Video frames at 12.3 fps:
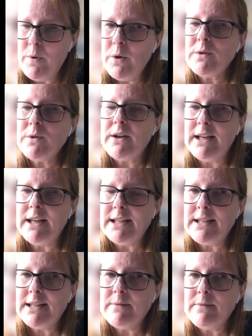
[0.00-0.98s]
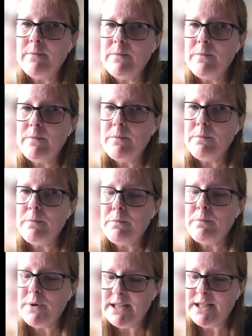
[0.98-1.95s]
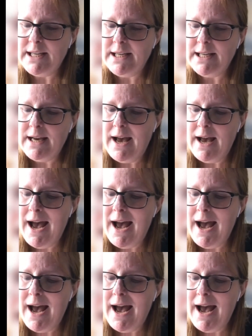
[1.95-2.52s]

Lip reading: We also needed some pretty